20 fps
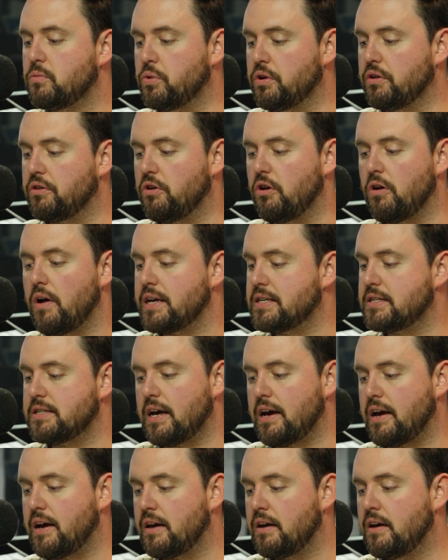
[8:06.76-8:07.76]
with her as,
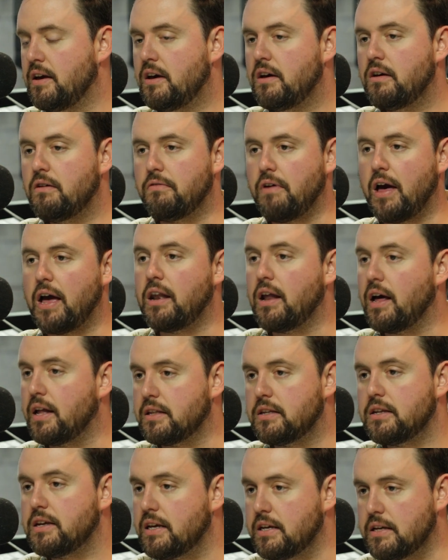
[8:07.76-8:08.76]
say,
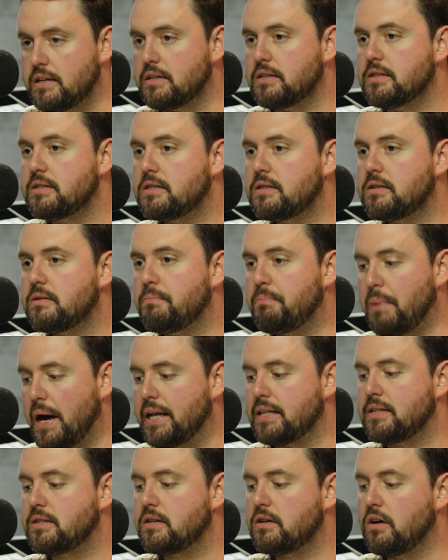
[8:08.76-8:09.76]
Wynand is,
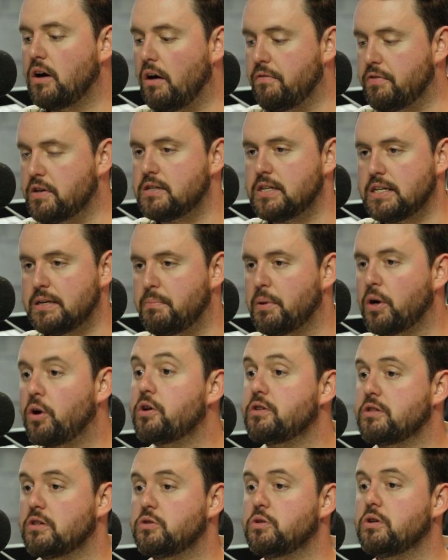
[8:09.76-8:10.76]
but obviously
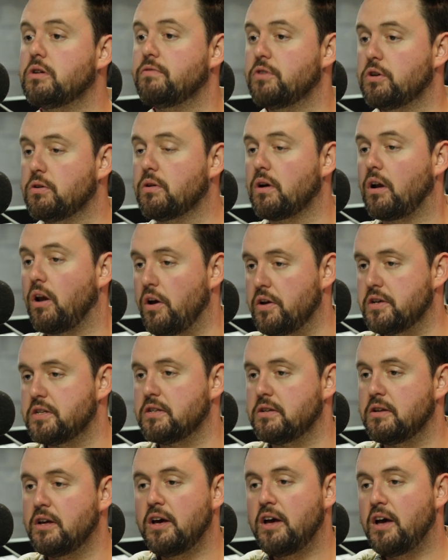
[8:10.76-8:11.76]
because the two of you are close,
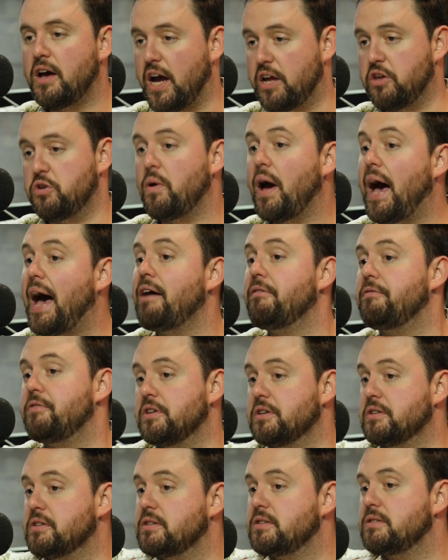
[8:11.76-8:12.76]
and you have
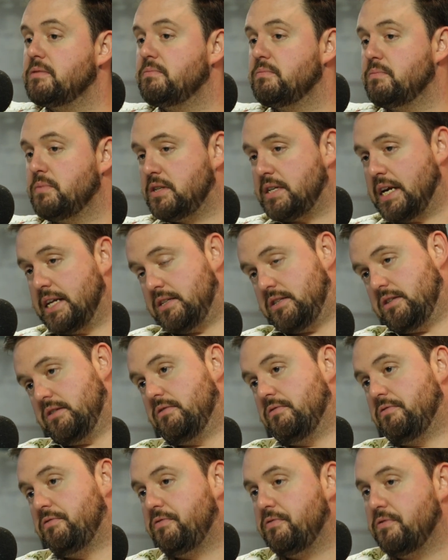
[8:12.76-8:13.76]
this sense
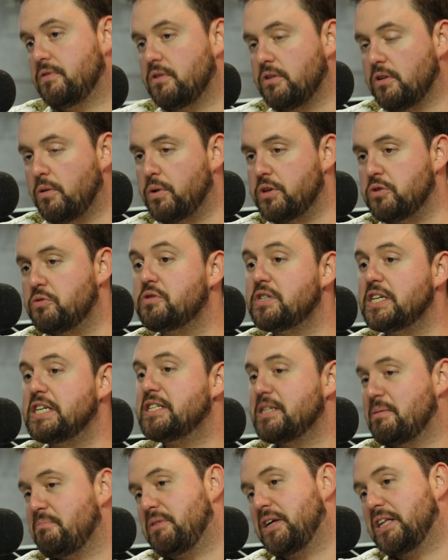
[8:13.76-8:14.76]
of, you know, when you see
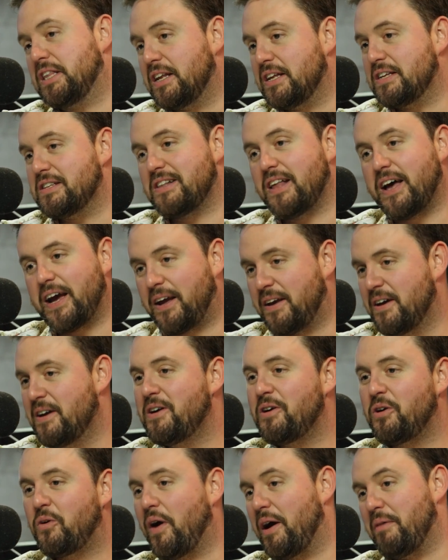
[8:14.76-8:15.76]
something that is like
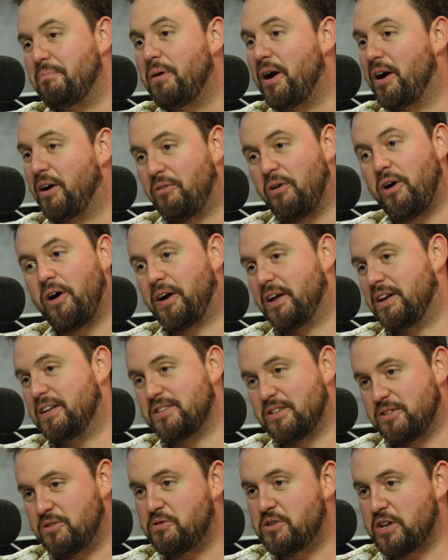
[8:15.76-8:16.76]
quite punk rock and
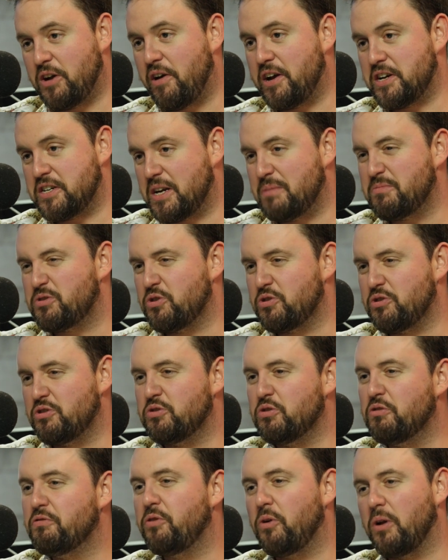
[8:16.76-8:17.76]
is a new generation, I'm sure you
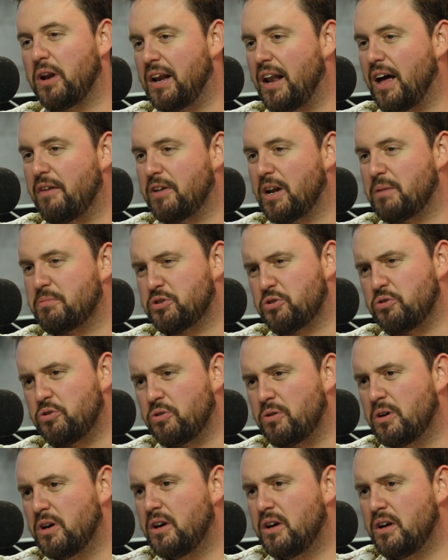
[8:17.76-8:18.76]
do fall in love, and I'm
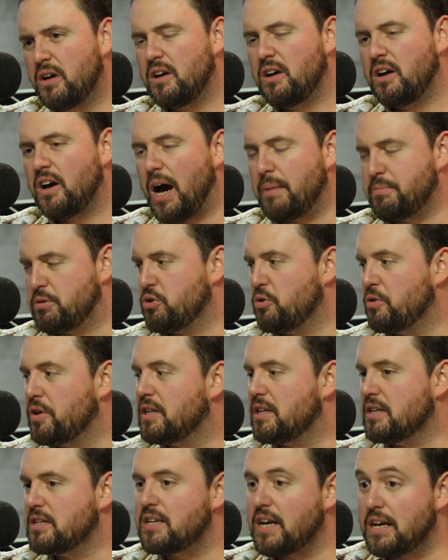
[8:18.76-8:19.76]
sure that this